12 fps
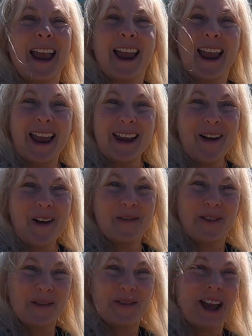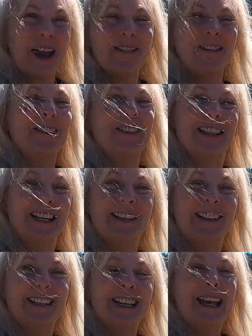Hey y'all, RoamtownGirl
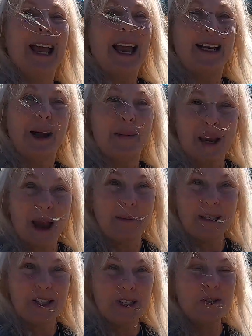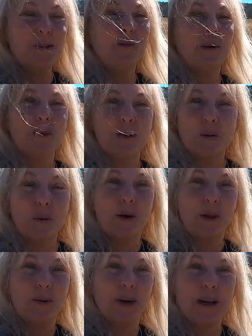here, and I'm coming to you from the
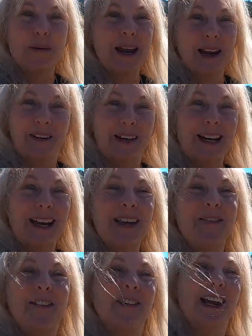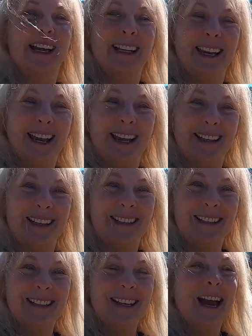North Rim area of the Grand Canyon.
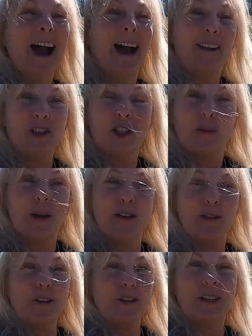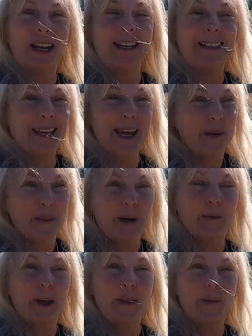I just spent a few days
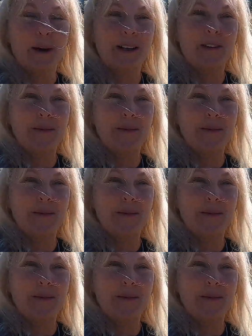camping with one of